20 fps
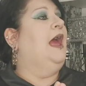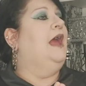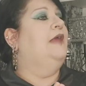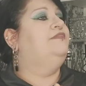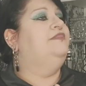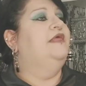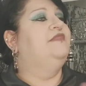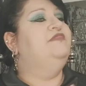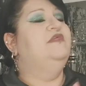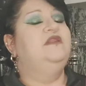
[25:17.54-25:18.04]

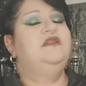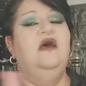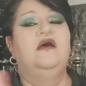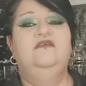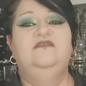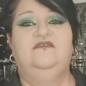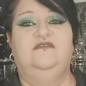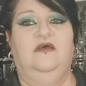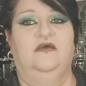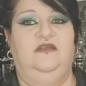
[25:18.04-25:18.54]
And then the
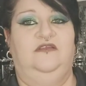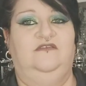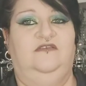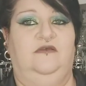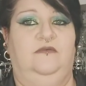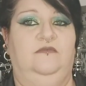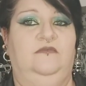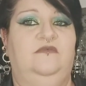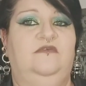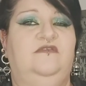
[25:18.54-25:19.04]
last
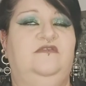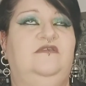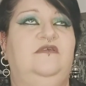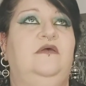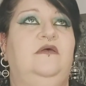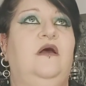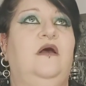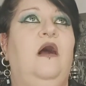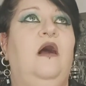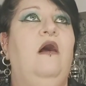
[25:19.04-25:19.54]
items
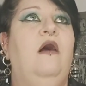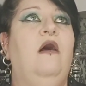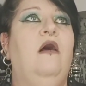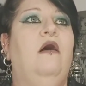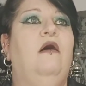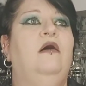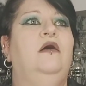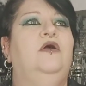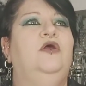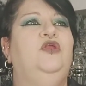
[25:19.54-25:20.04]

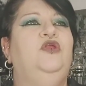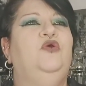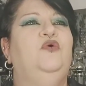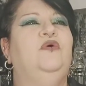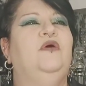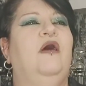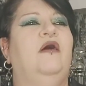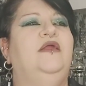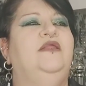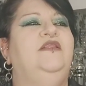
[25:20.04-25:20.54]
are
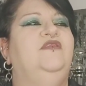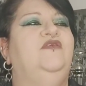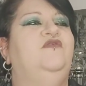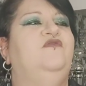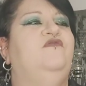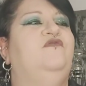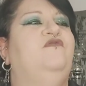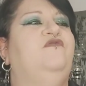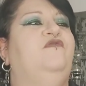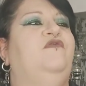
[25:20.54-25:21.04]
your kind
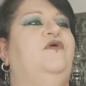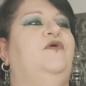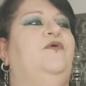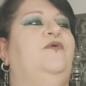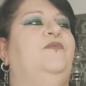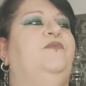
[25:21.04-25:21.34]
of